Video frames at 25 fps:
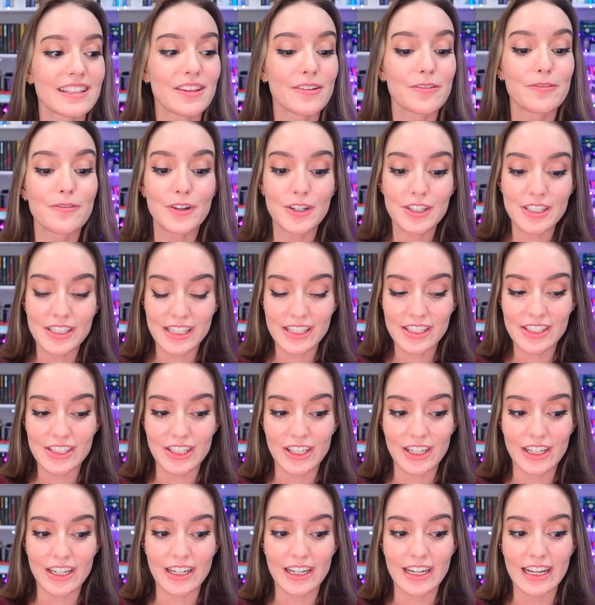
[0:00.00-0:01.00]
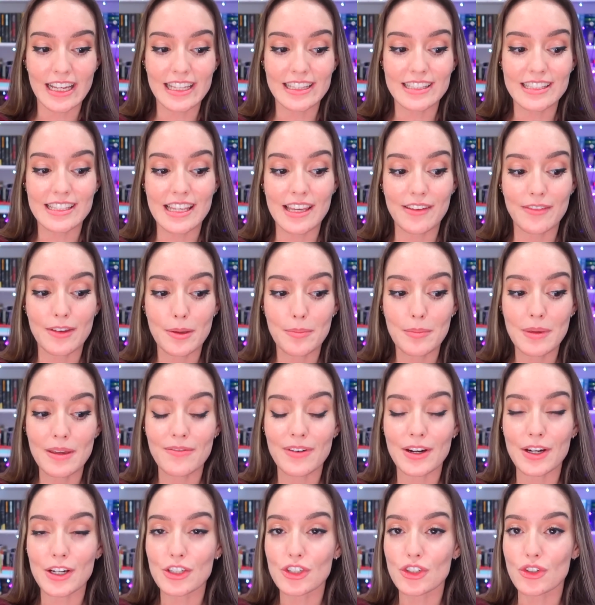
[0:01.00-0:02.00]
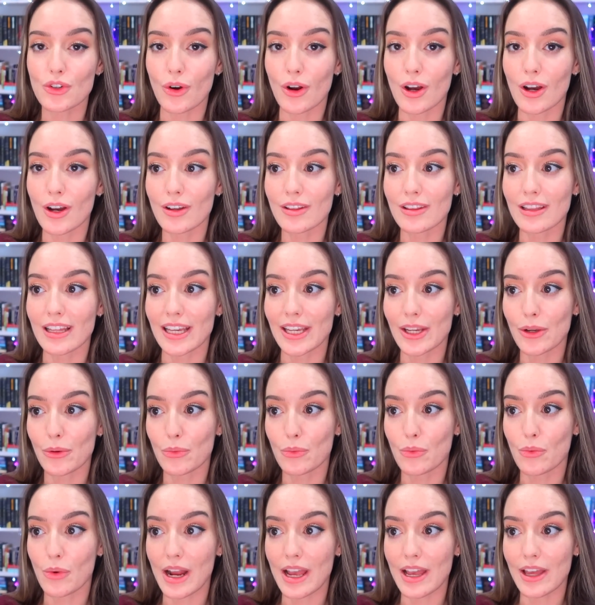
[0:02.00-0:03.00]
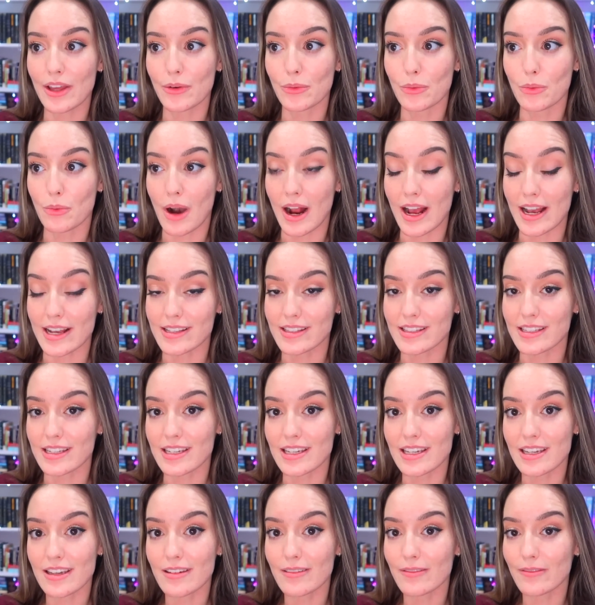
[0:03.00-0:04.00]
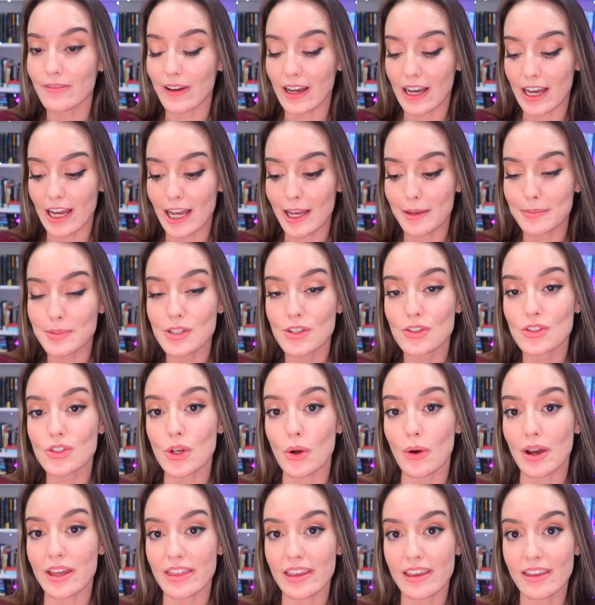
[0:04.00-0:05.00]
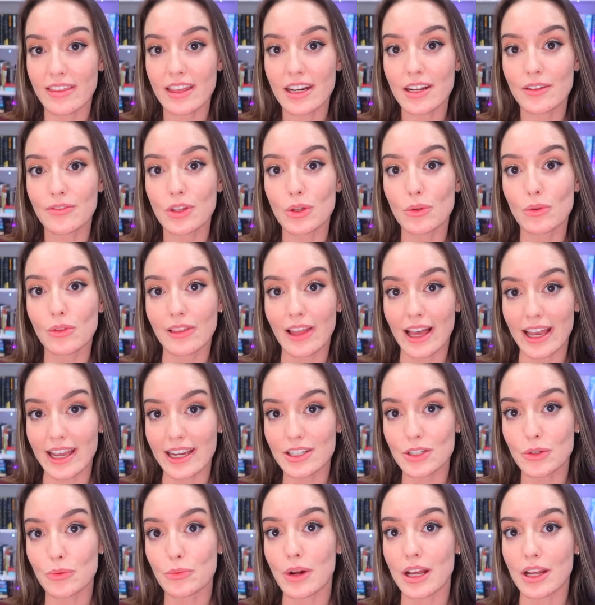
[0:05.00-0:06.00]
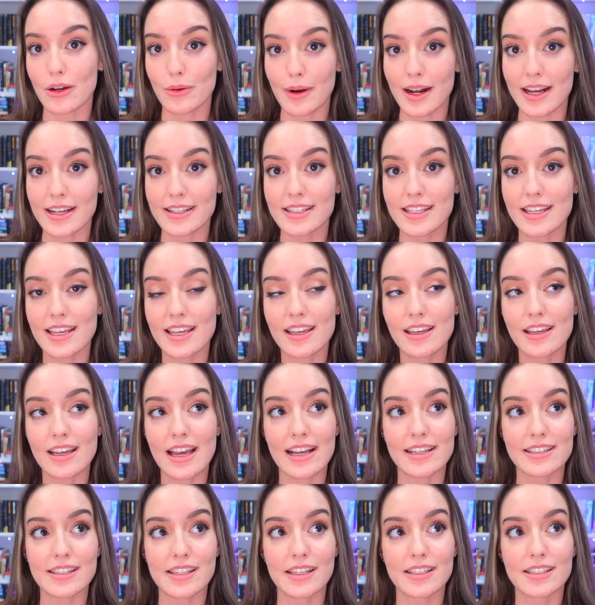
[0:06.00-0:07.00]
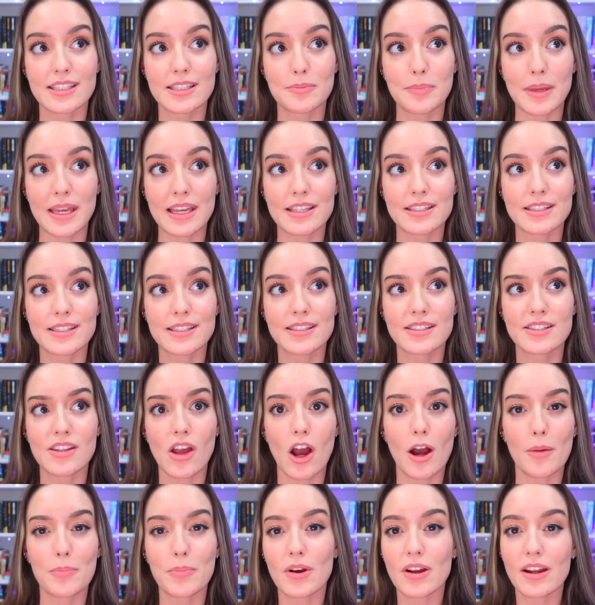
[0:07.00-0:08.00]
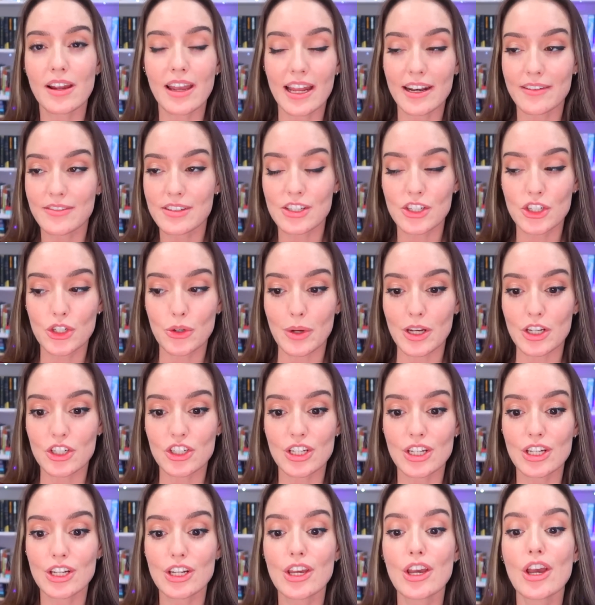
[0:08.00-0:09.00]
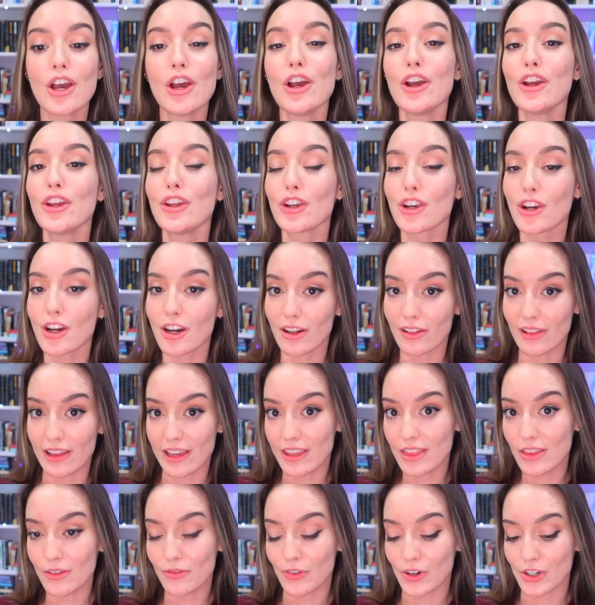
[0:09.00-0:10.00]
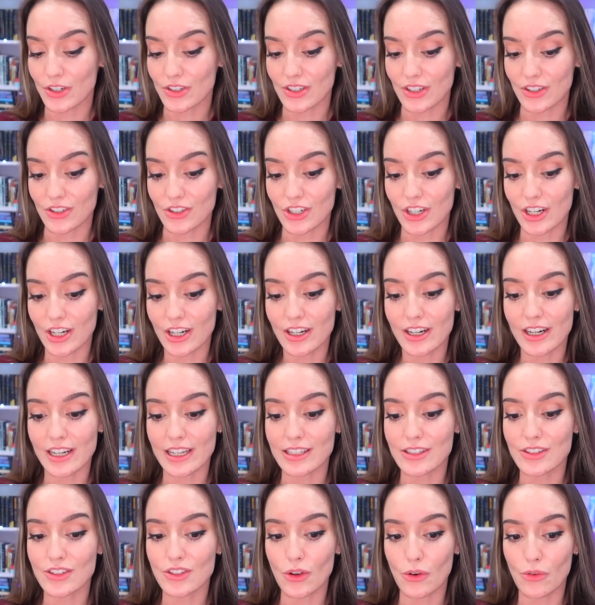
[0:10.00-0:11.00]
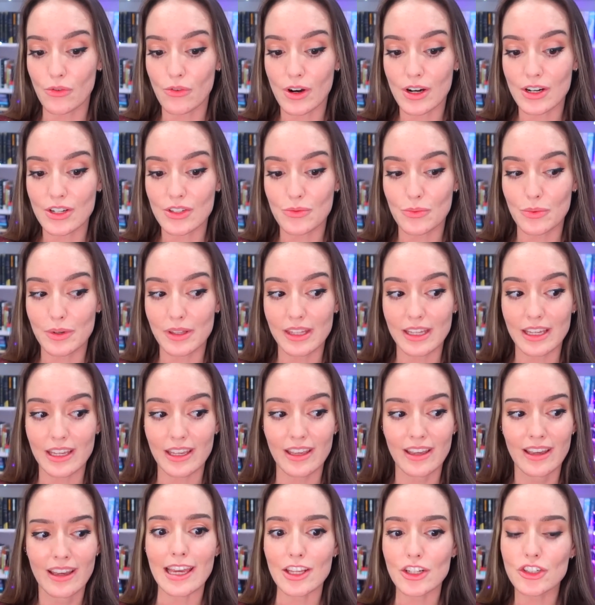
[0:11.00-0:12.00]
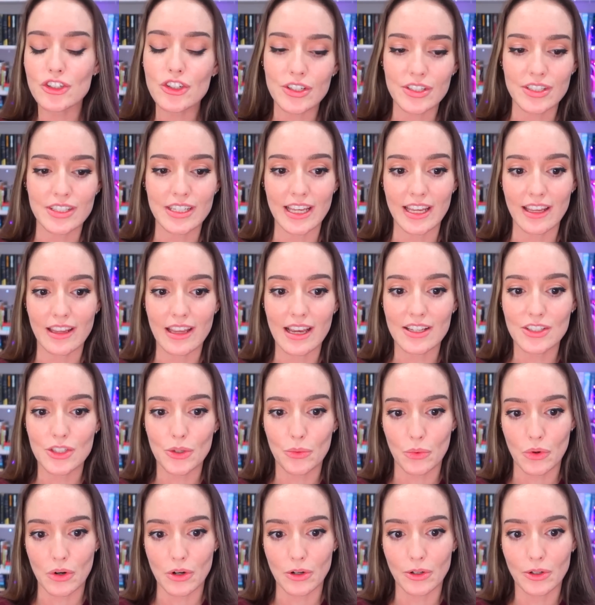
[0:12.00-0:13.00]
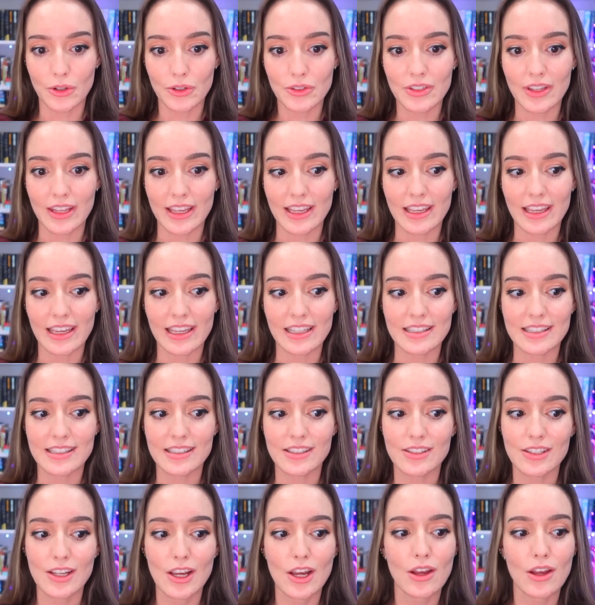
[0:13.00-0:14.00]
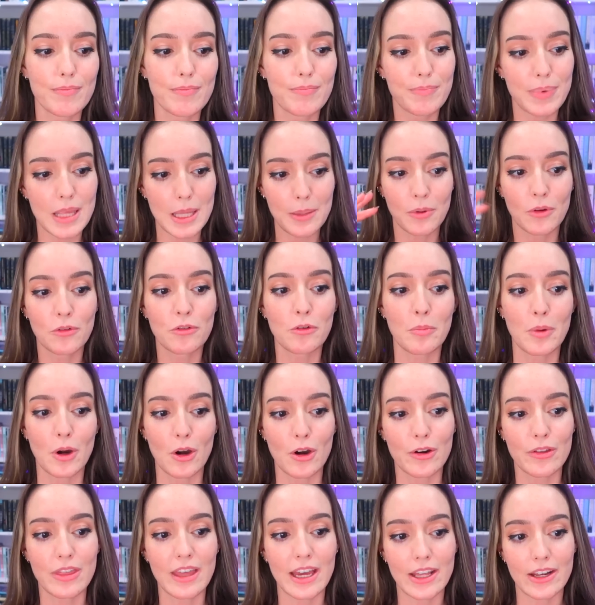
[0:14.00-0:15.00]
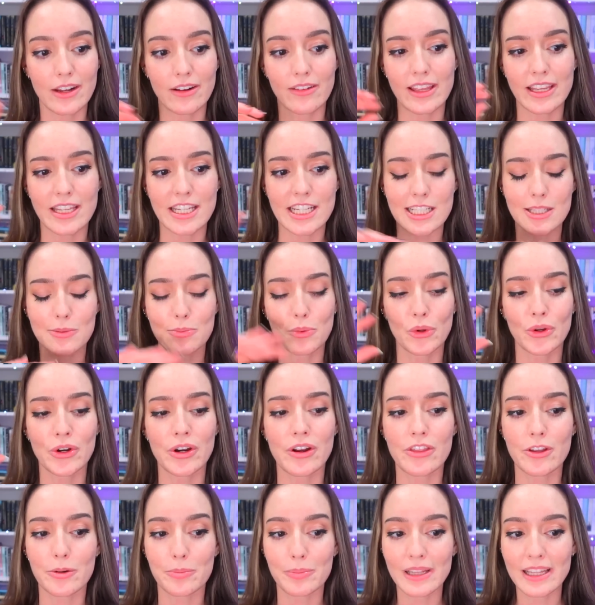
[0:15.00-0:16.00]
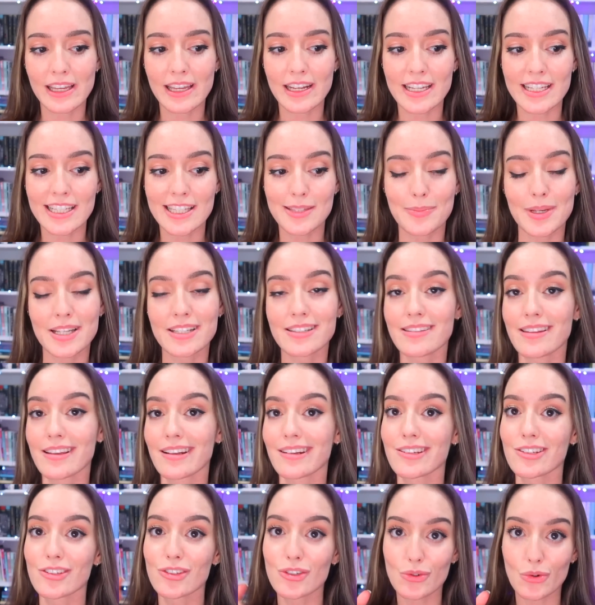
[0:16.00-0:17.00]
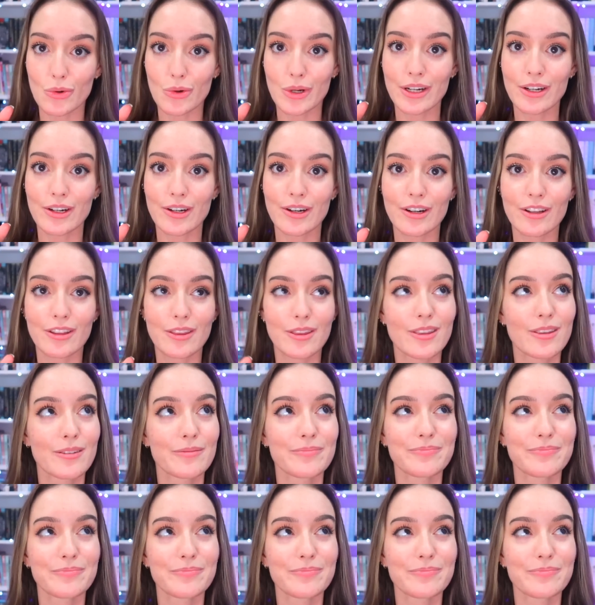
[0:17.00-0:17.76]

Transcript: The First Sister, it's giving me very strong like Red Rising vibes. So I think that if you liked Red Rising as a space opera kind of situation, you're gonna like The First Sister. It so far is really interesting as a world. Like, it's people from Earth had to like explore other planets because they destroyed Earth.